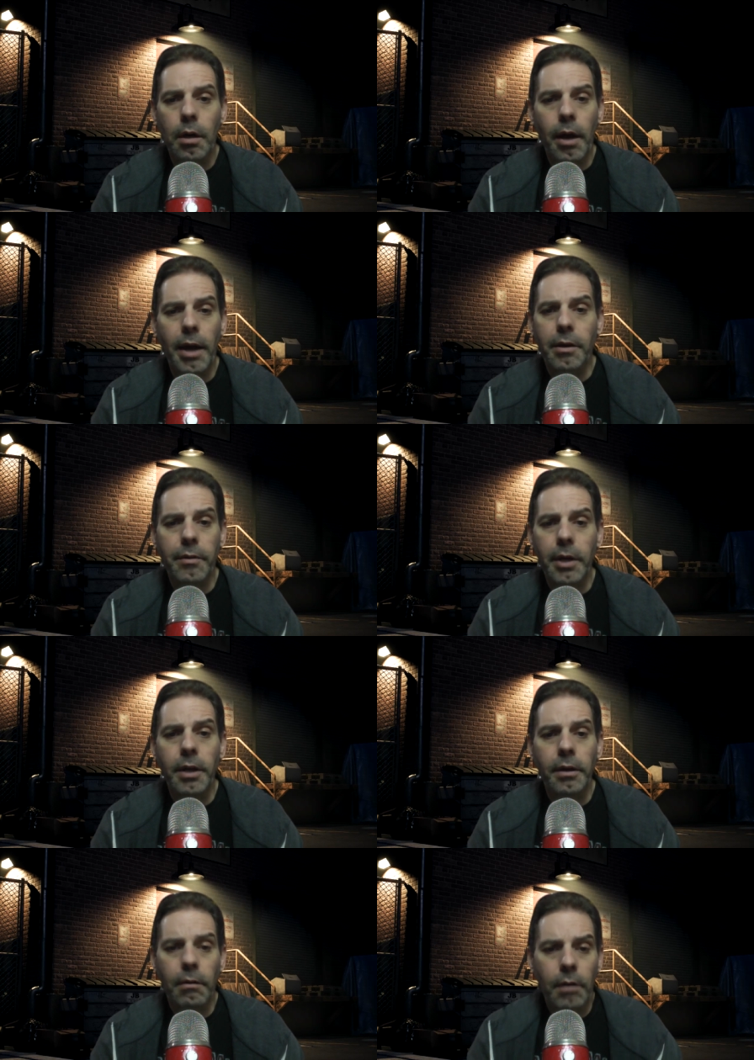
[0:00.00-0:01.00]
I'd agree
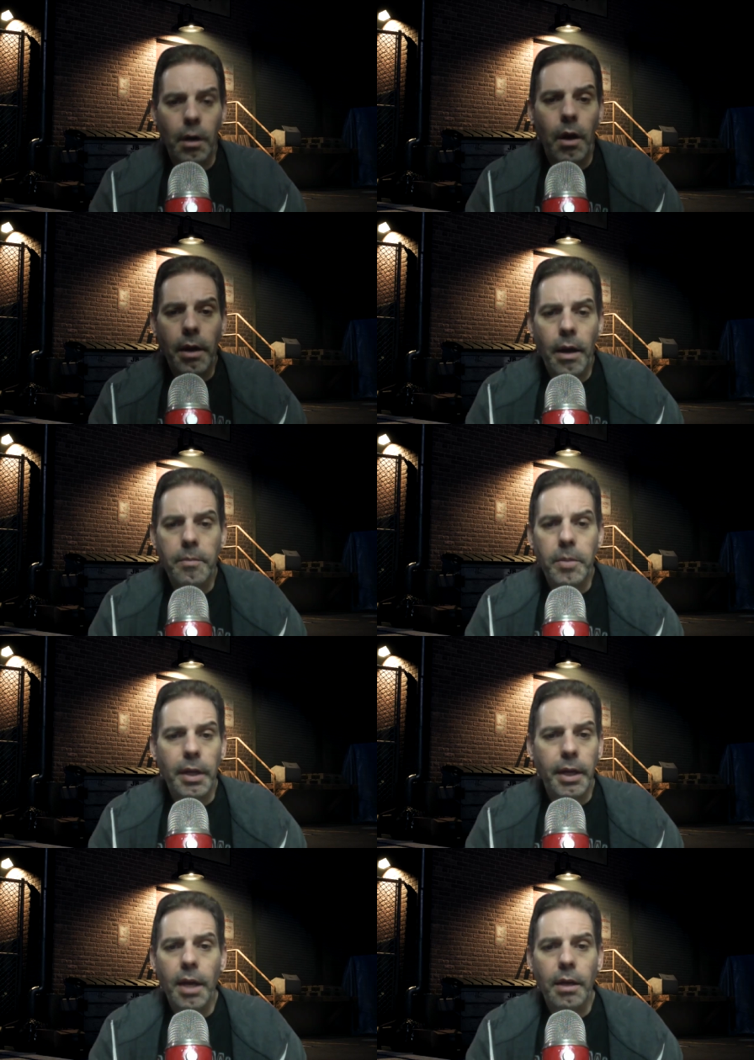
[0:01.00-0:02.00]
it. I'd be
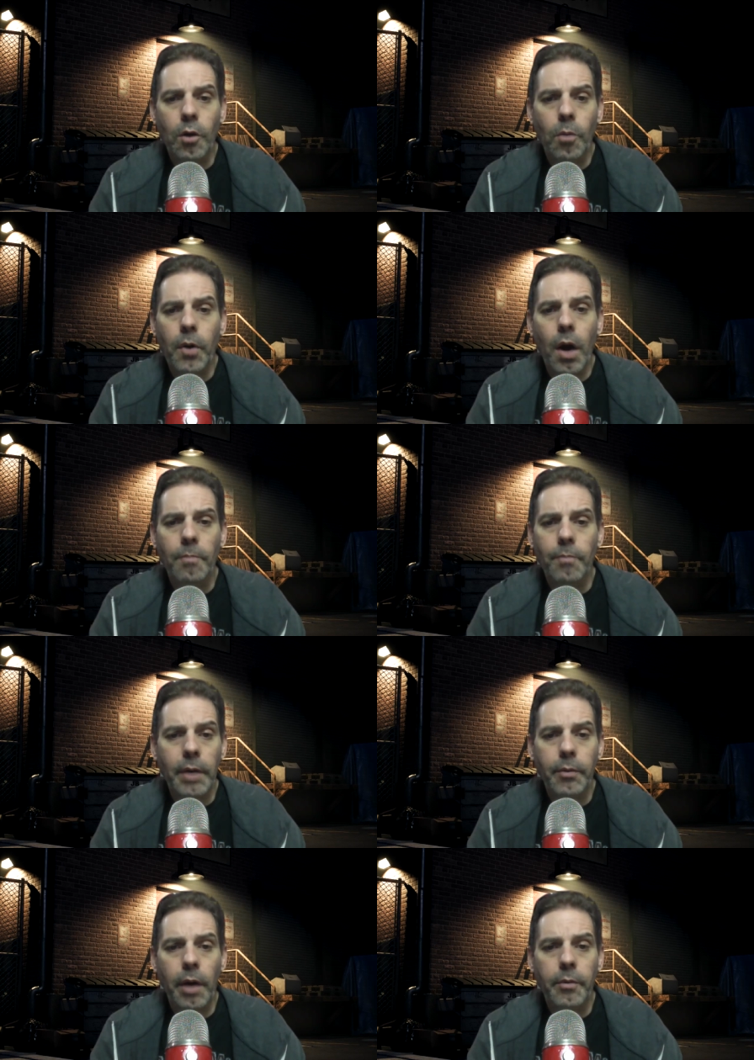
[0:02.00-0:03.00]
like, hey, no problem. I
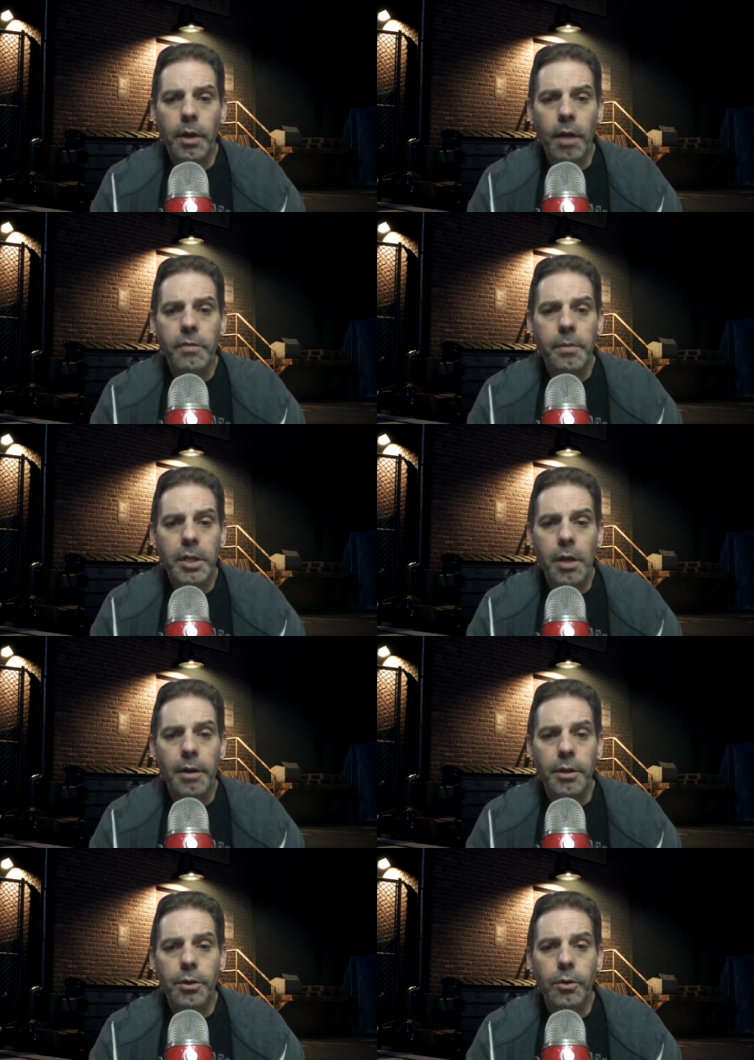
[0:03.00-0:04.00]
would love to be
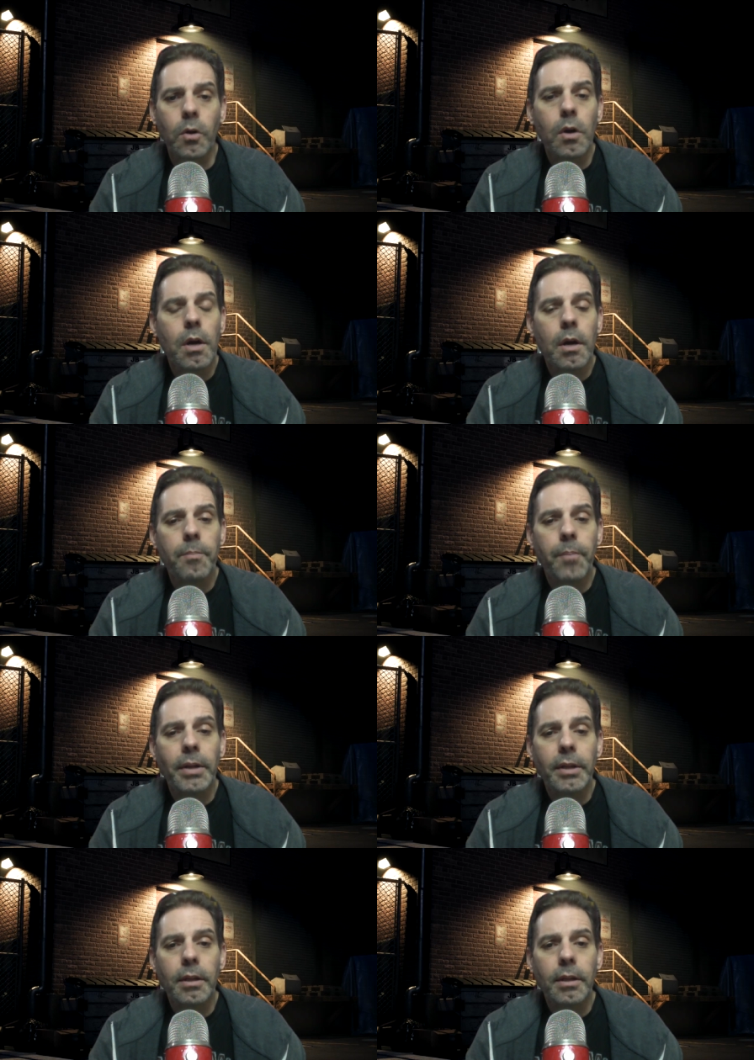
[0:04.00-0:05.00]
Doctor Who. But